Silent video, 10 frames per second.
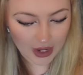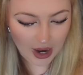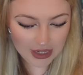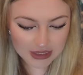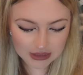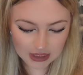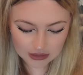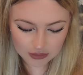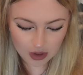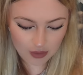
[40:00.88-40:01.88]
yeah, I did get
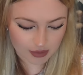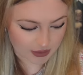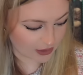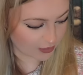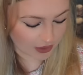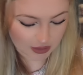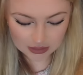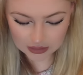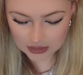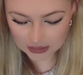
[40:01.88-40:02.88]
some art prints
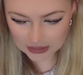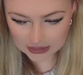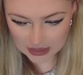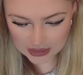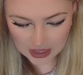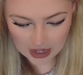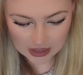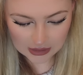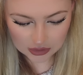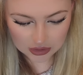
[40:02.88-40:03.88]
because like I said,
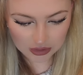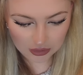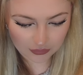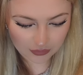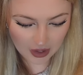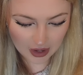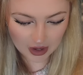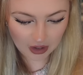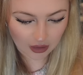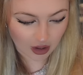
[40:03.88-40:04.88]
I just love
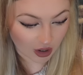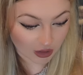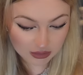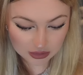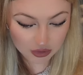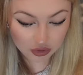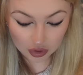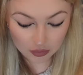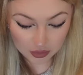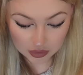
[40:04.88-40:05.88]
hair art
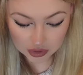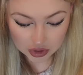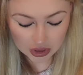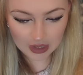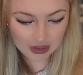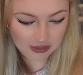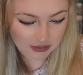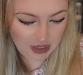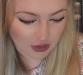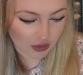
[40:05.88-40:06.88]
so much
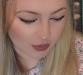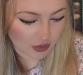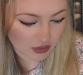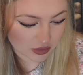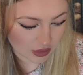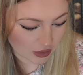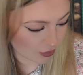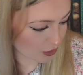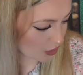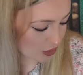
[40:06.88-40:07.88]
and I could have bought a lot
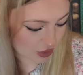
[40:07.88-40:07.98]
more.